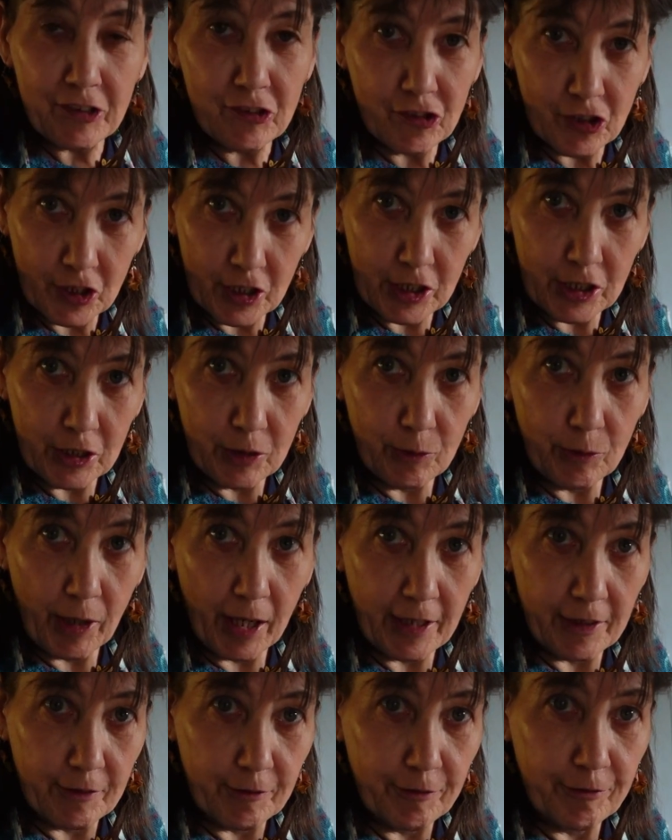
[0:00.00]
2
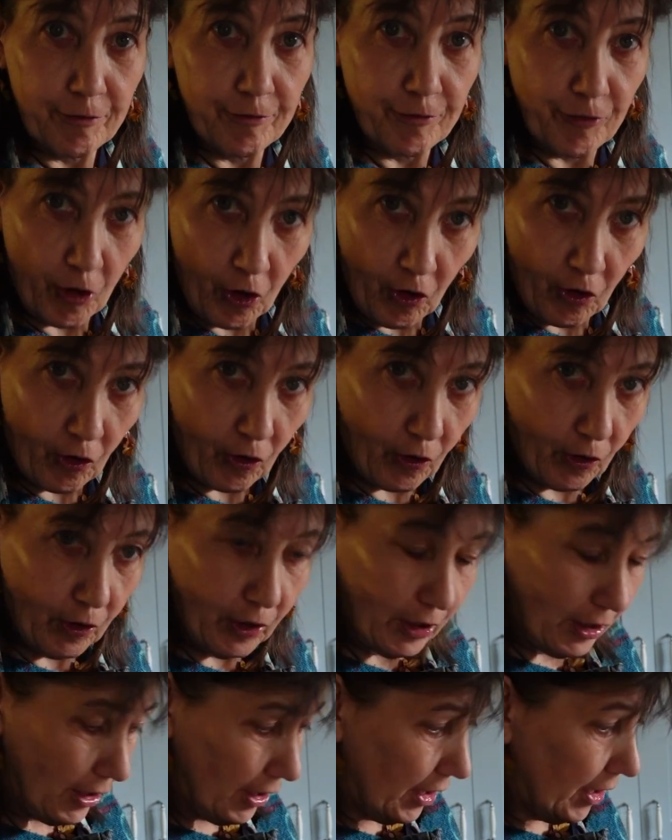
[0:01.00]
and
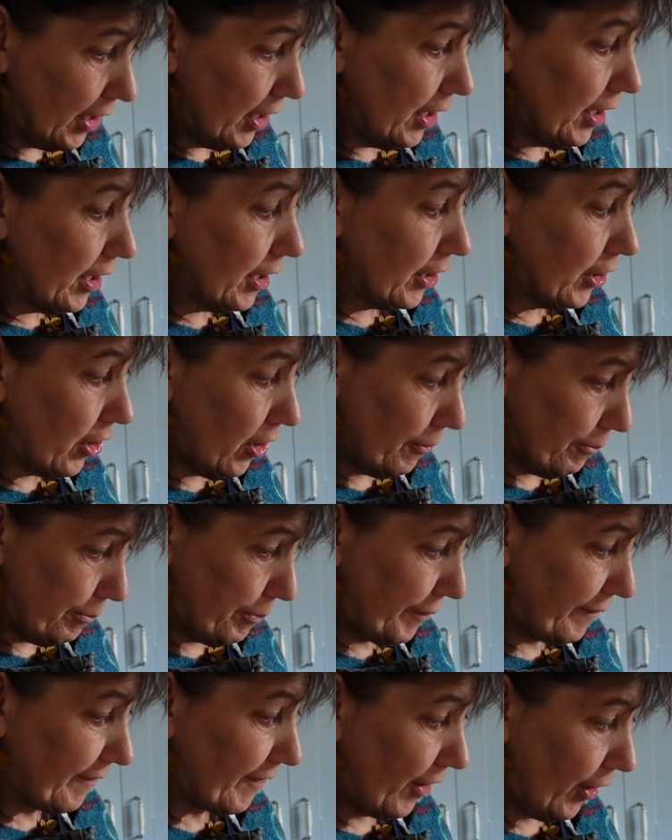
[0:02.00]
4
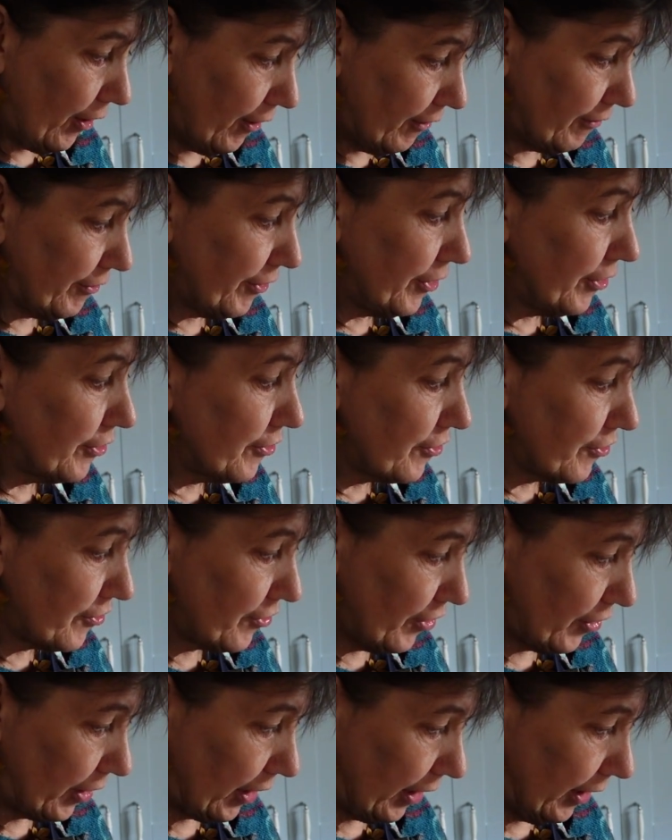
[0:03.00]
cups of
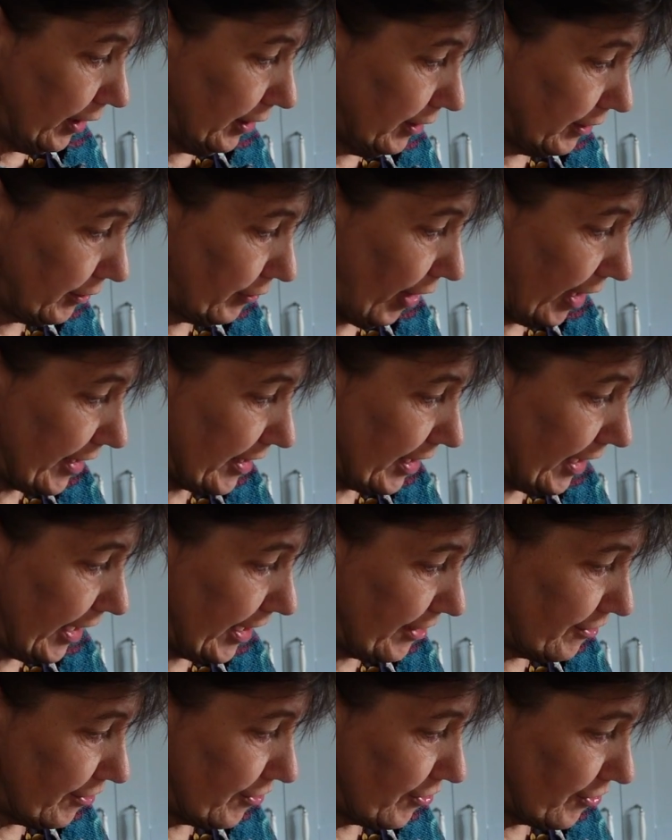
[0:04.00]
sugar,
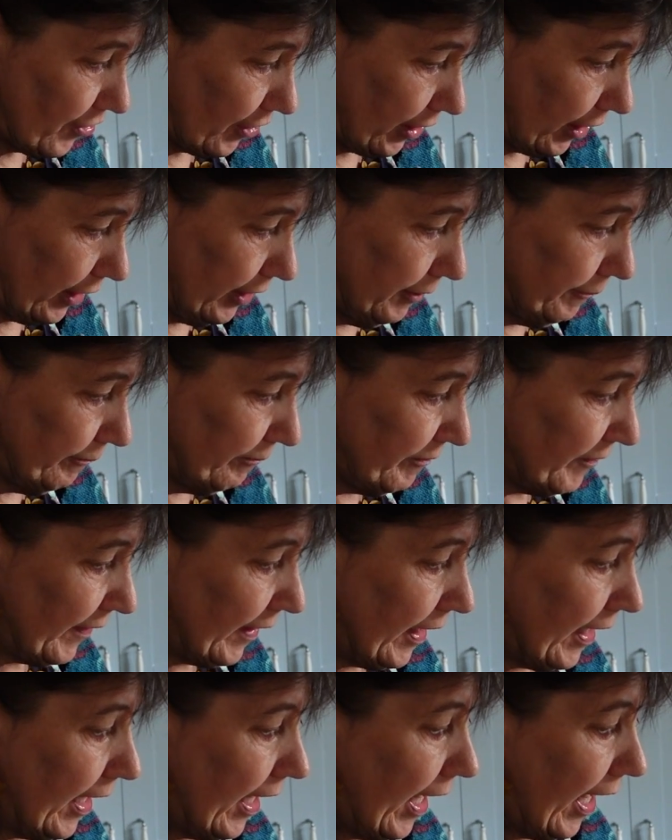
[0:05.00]
granulated sugar,
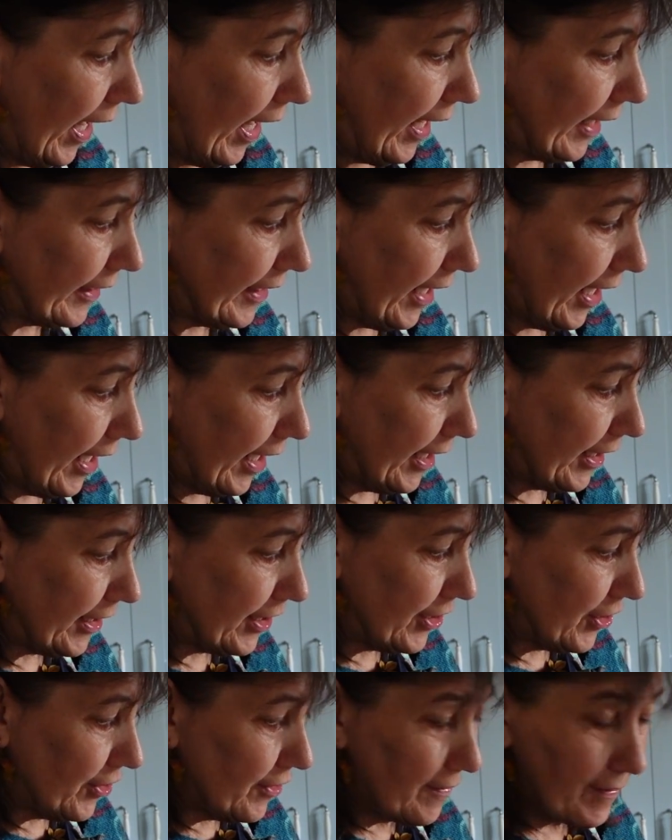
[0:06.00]
and I
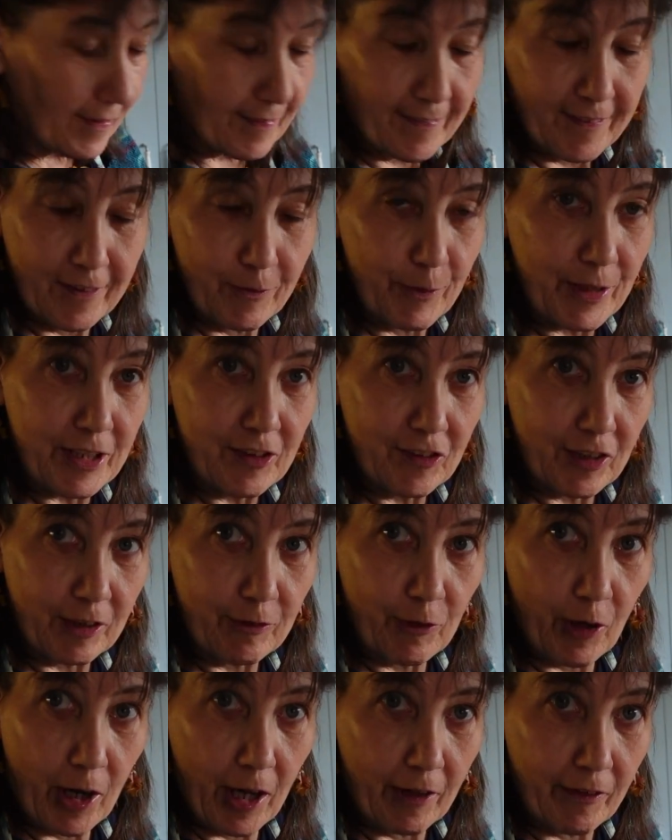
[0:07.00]
use it sweeter
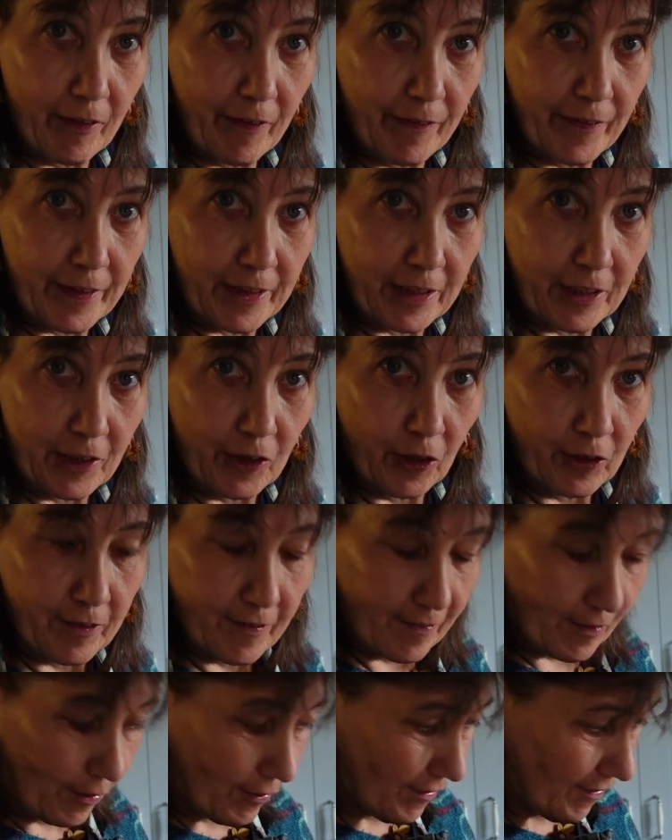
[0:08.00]
rather than not
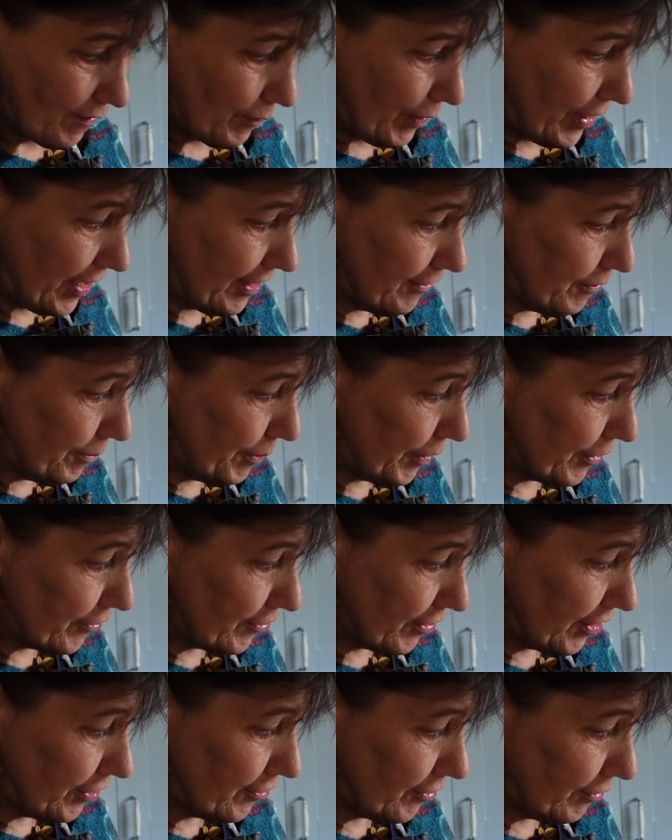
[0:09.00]
so sweet, but
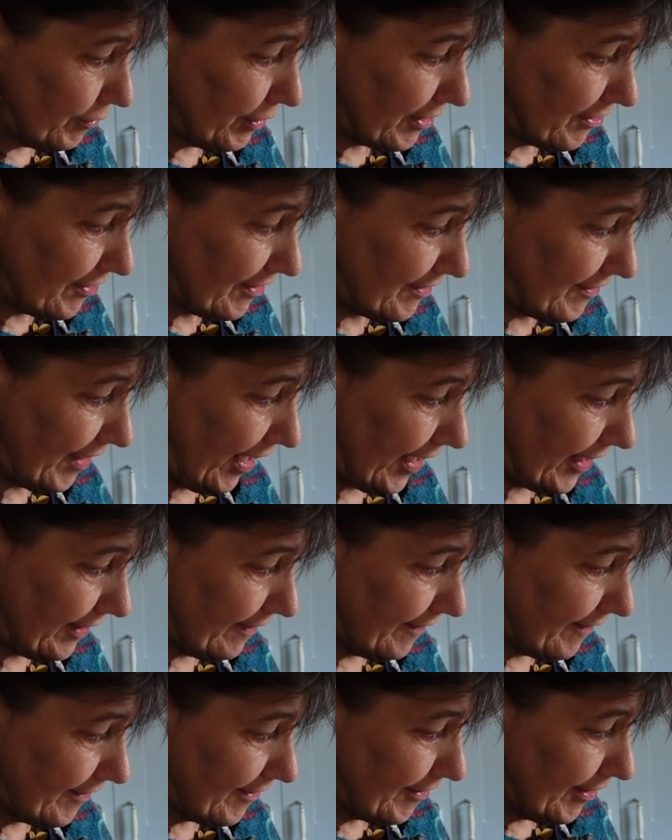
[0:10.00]
you do it to
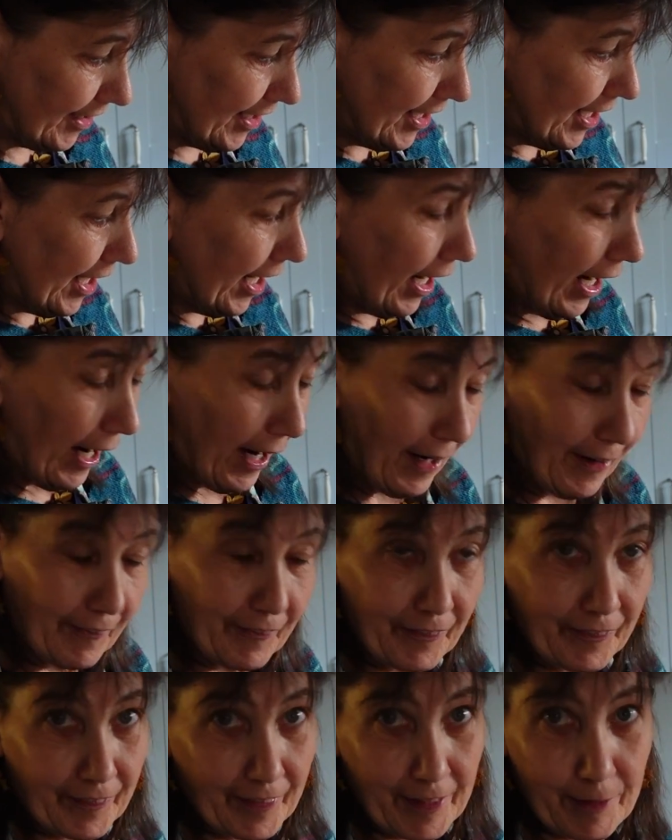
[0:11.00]
taste.
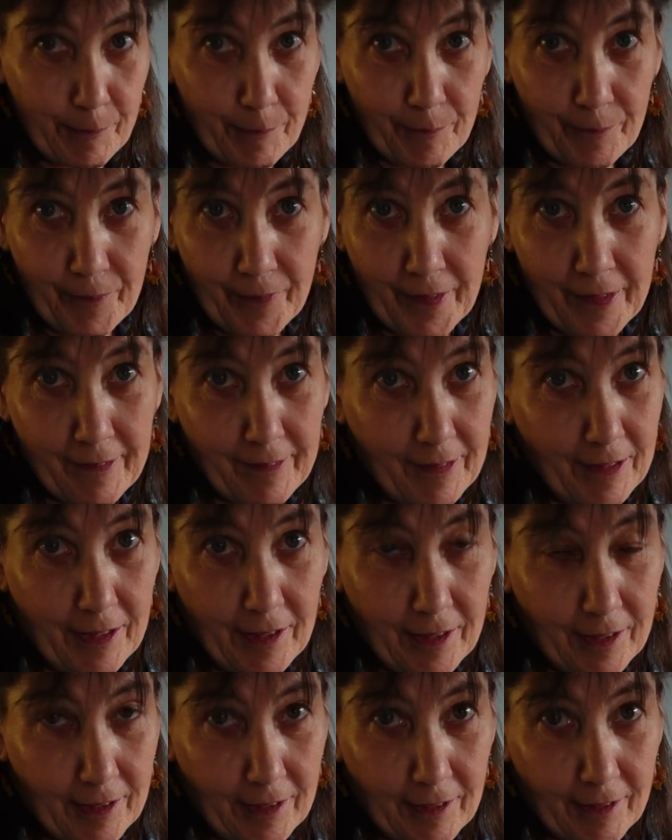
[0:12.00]
And there's
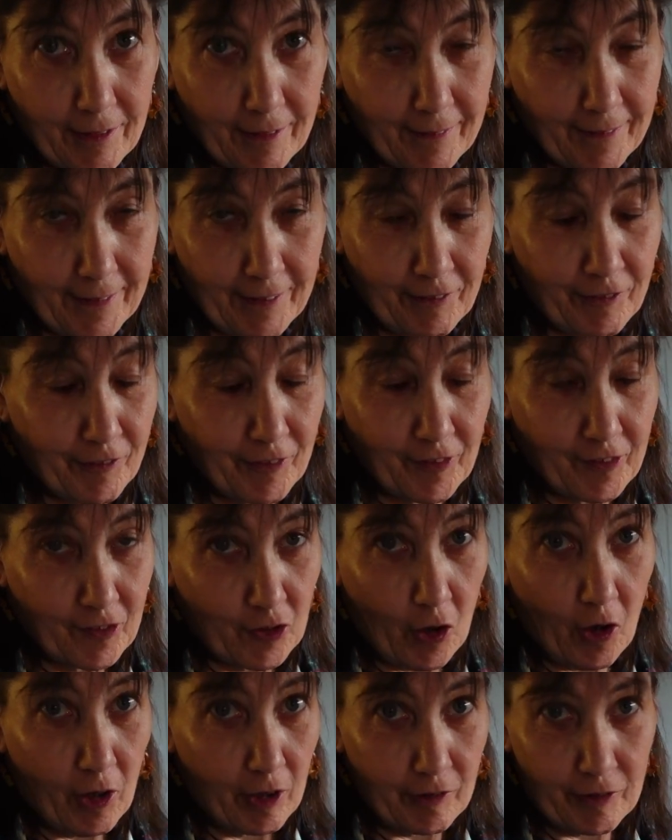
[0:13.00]
the
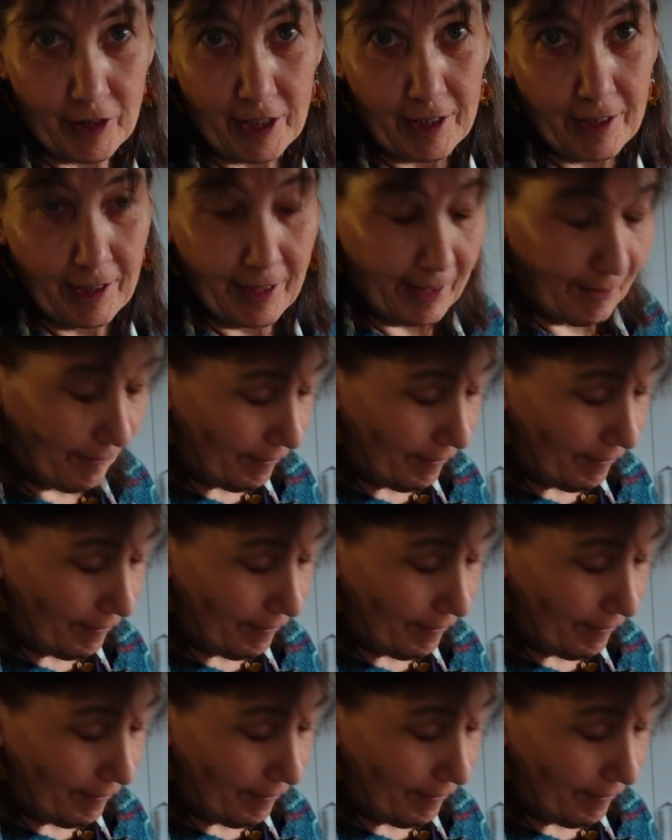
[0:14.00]
story